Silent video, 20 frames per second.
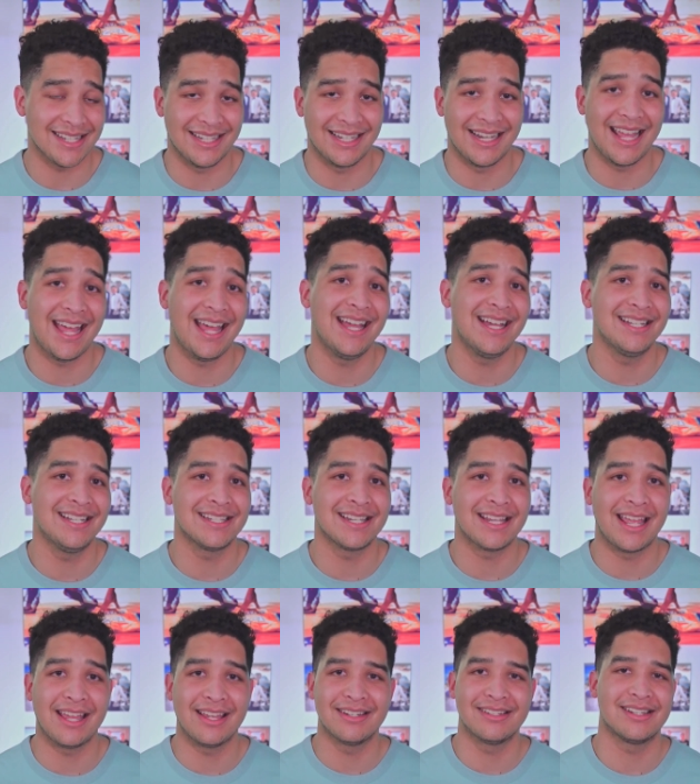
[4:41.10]
at hand
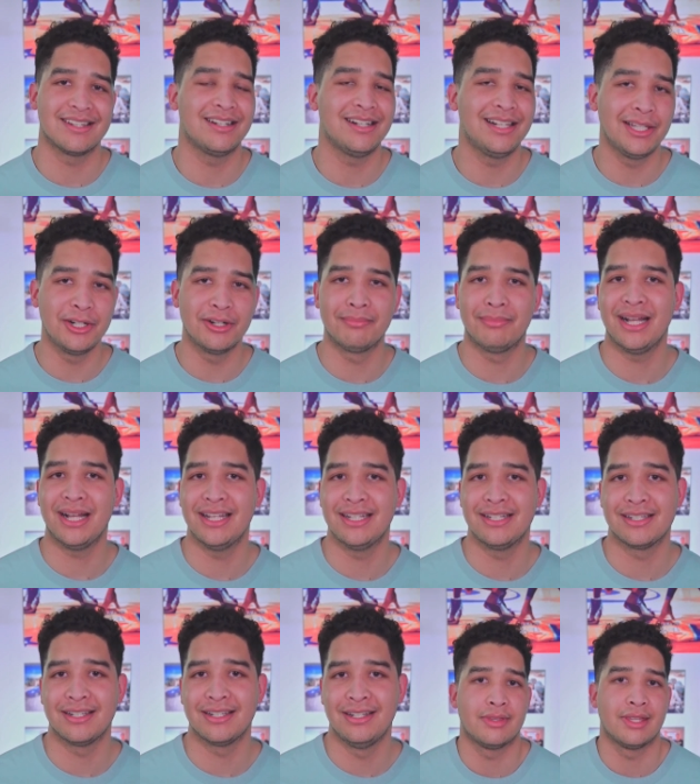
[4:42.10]
and a clear
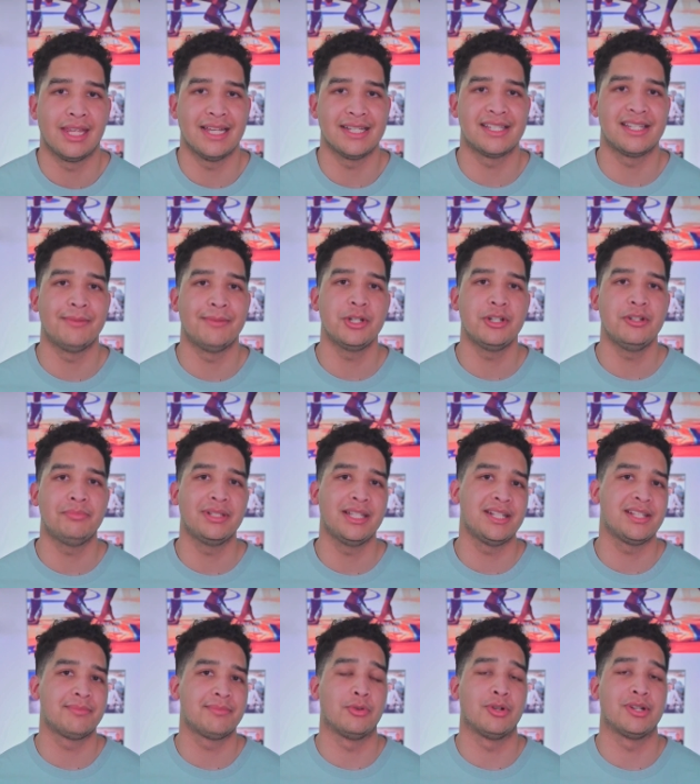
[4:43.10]
mind. As someone who played
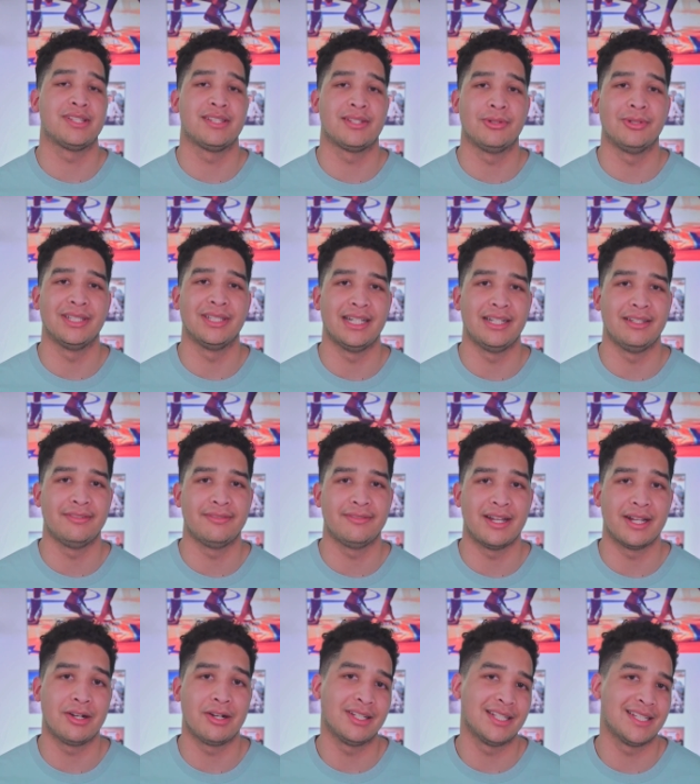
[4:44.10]
sports his whole life, I
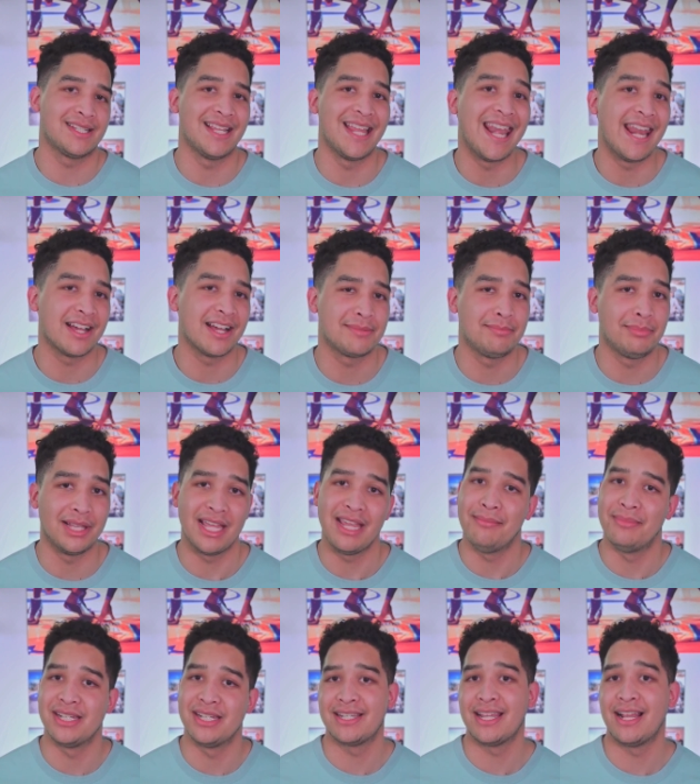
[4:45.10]
call this the next play
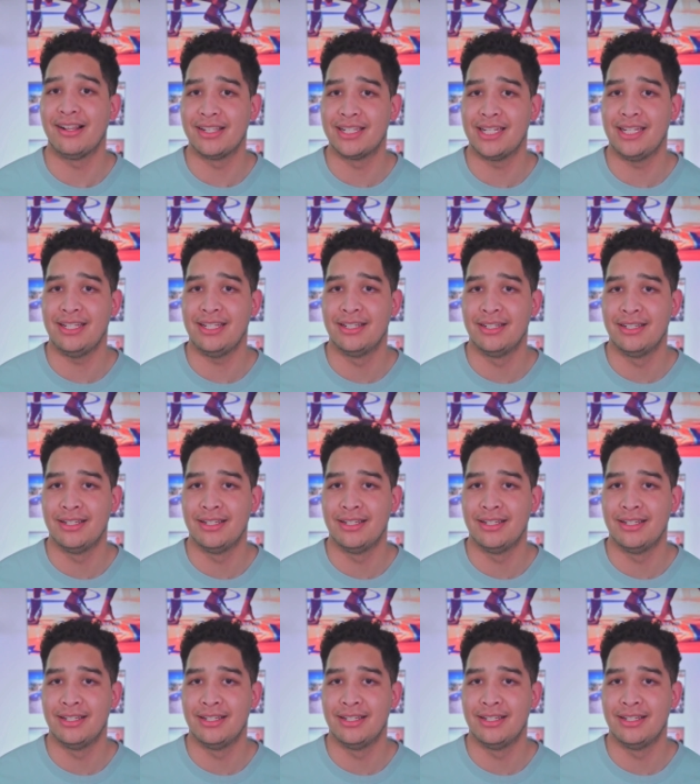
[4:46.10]
mentality.